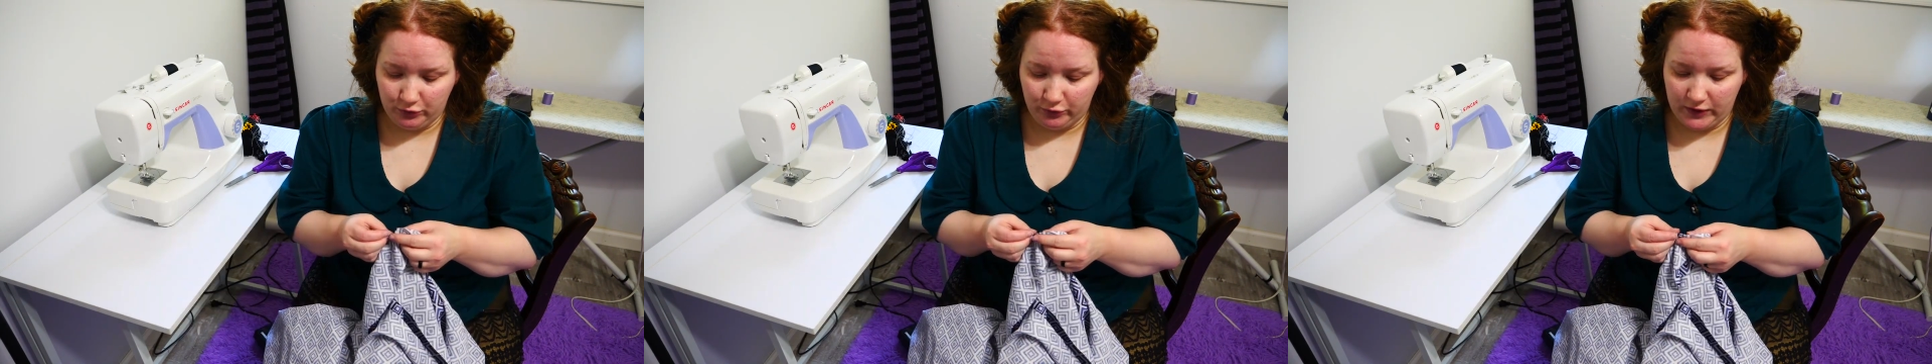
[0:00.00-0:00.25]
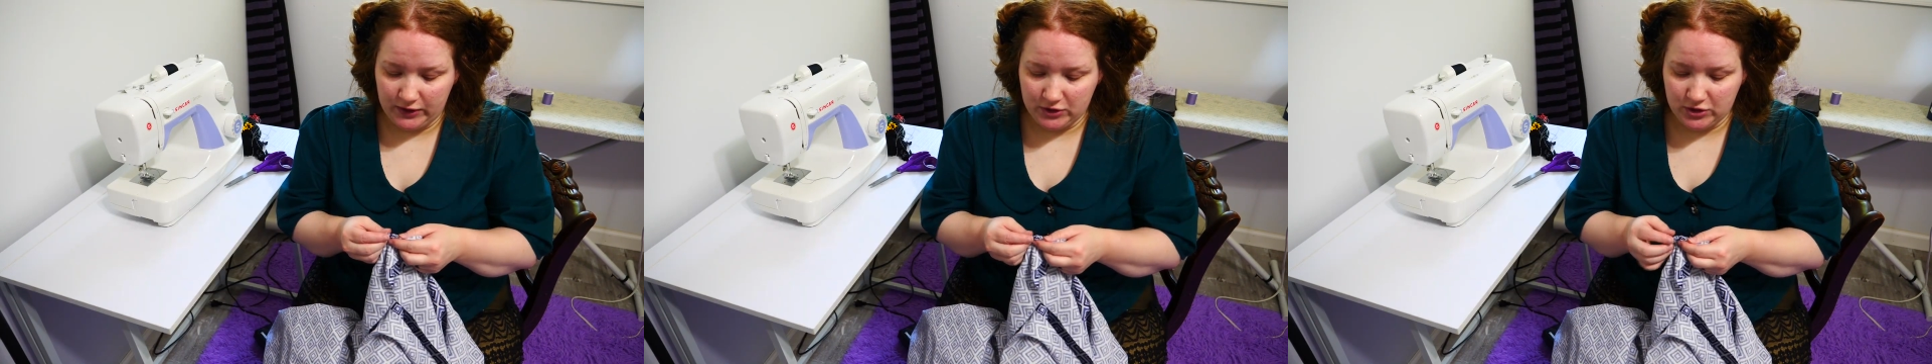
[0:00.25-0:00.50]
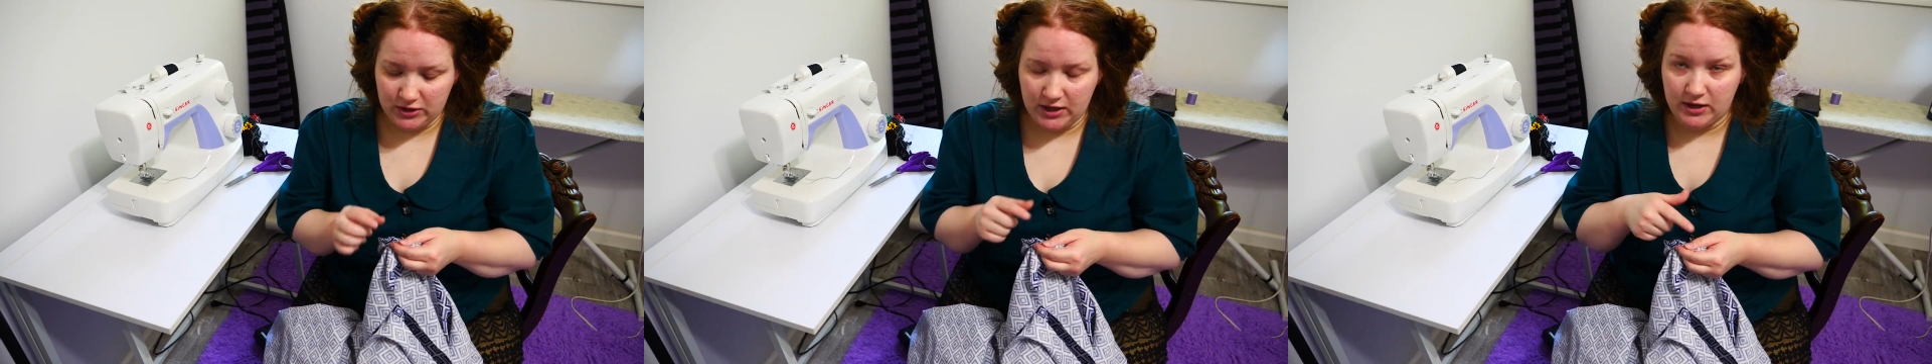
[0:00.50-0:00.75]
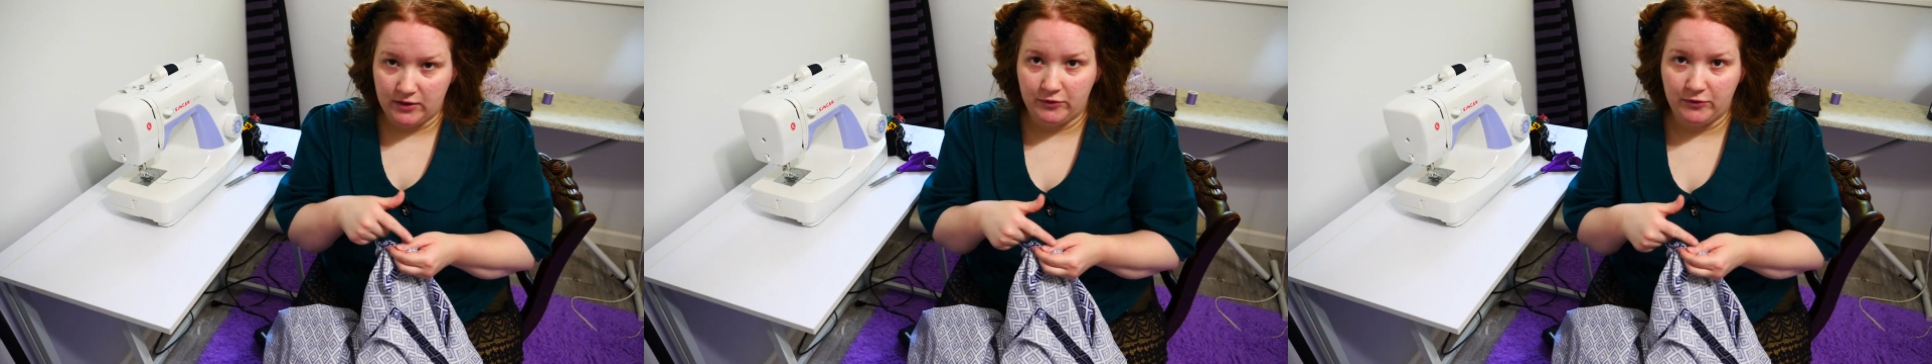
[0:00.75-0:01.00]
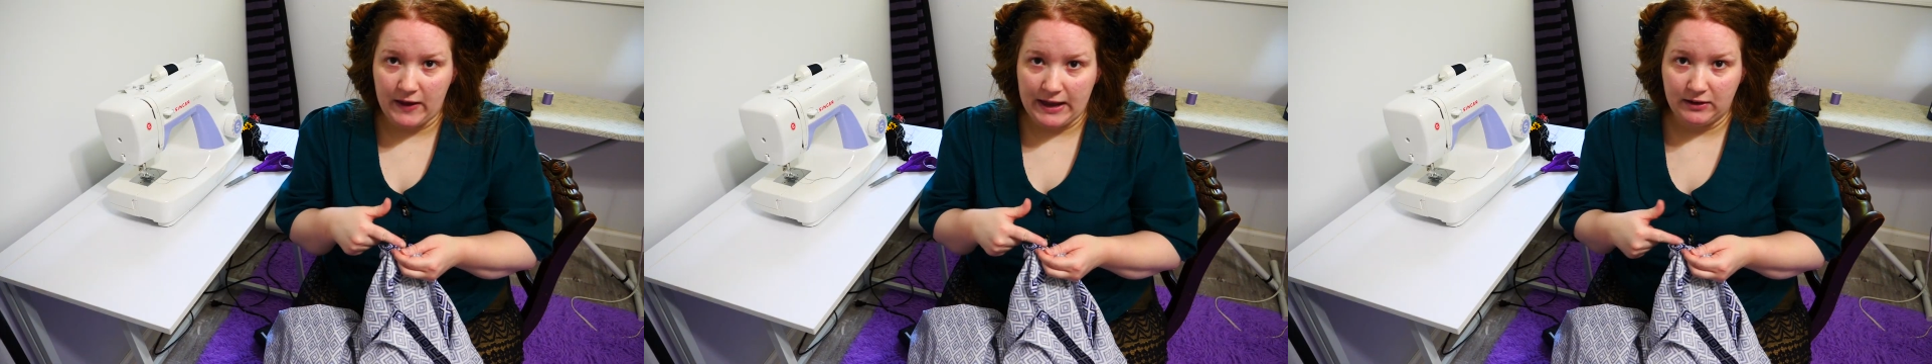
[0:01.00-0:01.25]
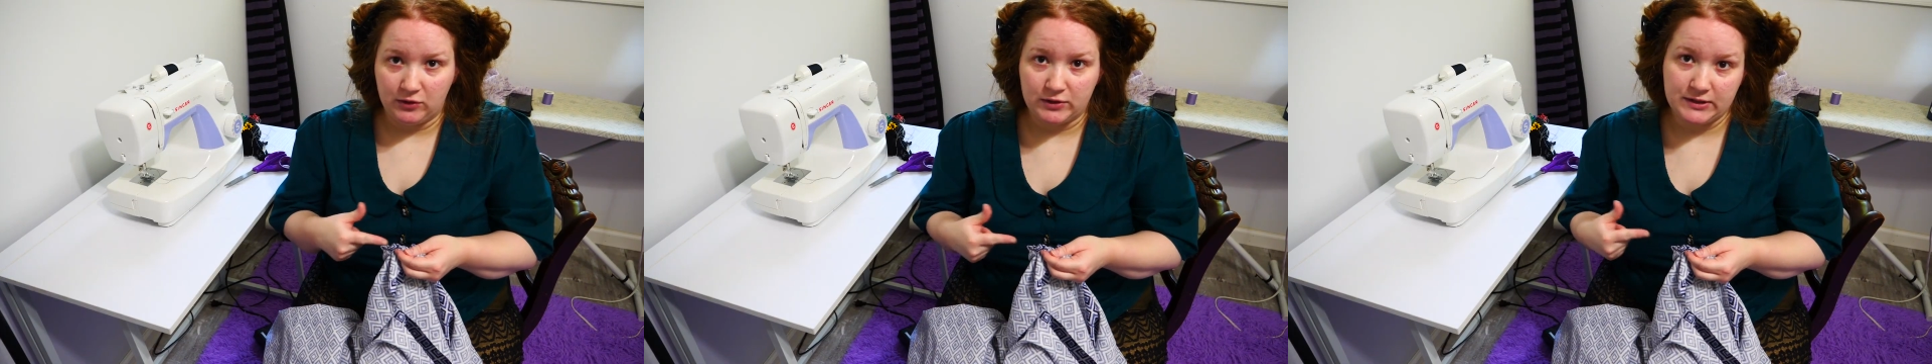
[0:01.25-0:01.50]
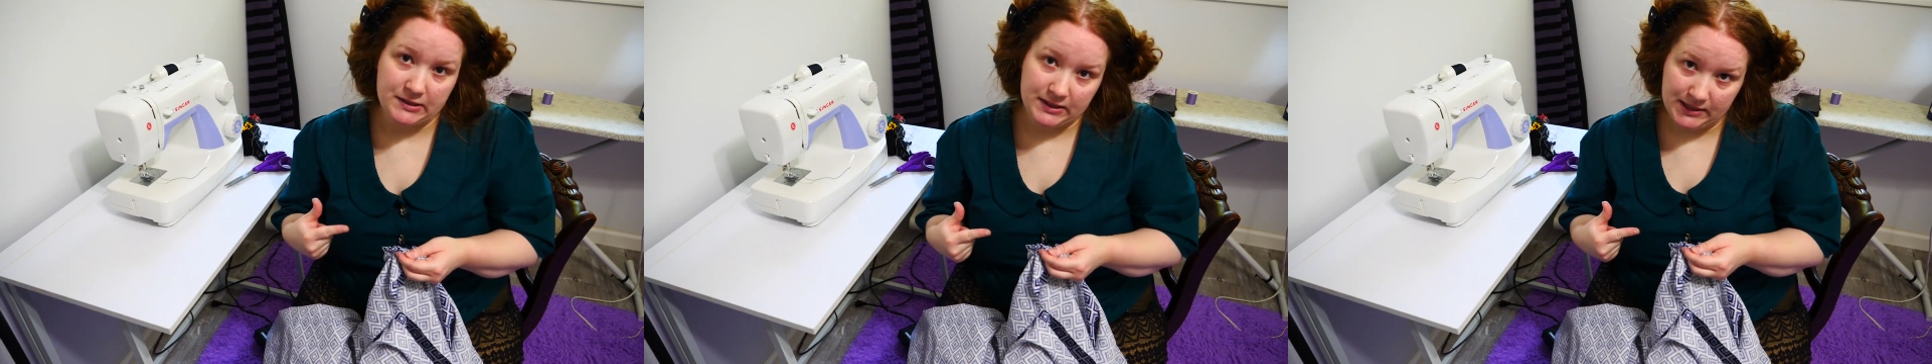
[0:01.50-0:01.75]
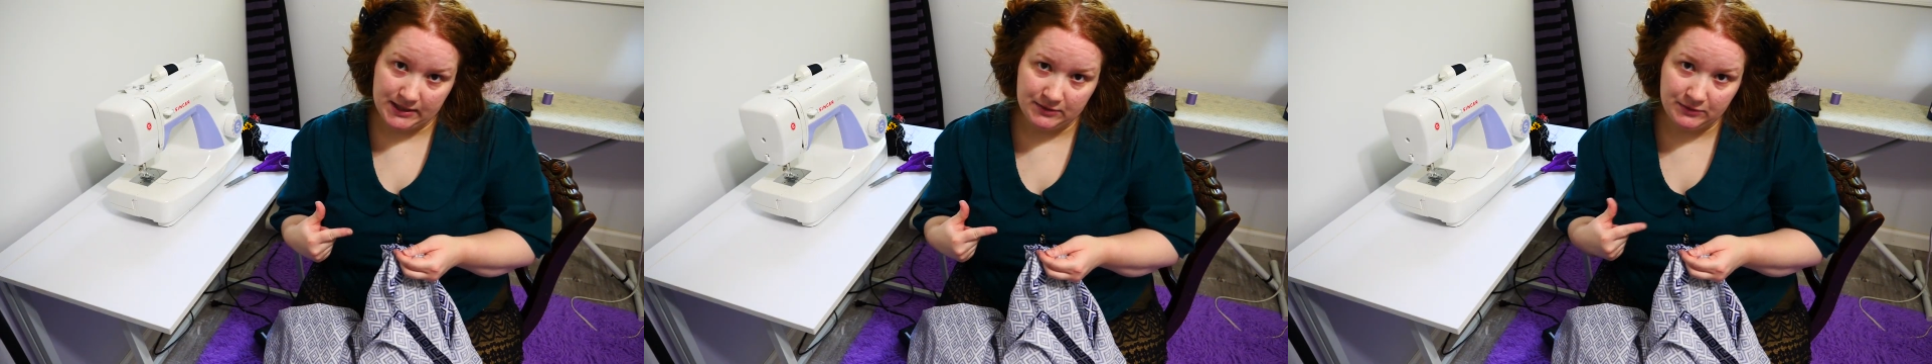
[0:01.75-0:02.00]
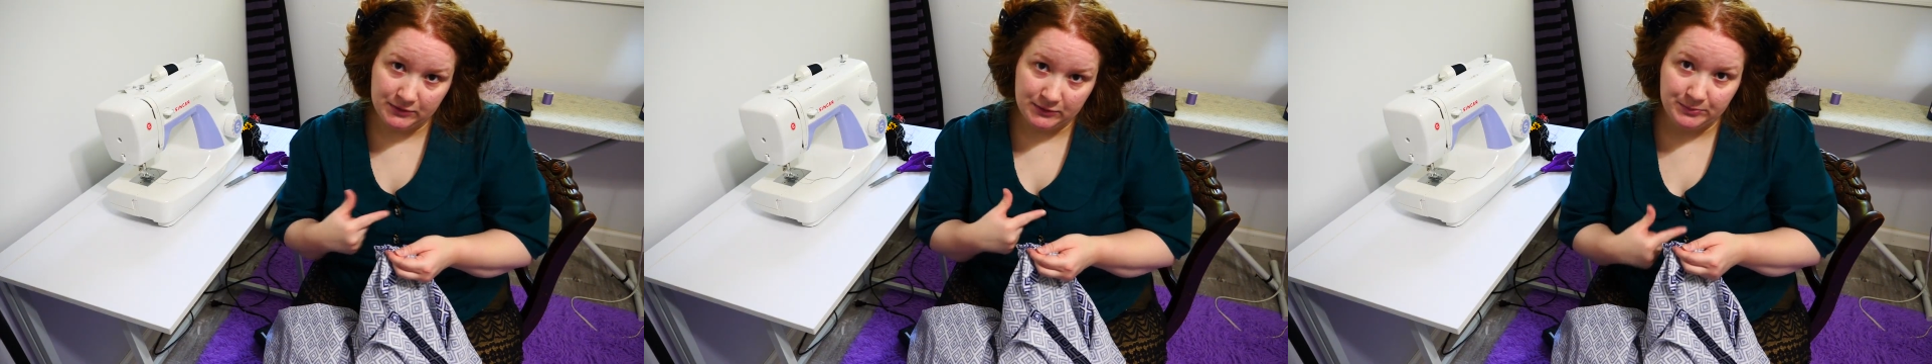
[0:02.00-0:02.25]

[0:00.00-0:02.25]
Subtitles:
finish the final sleeve.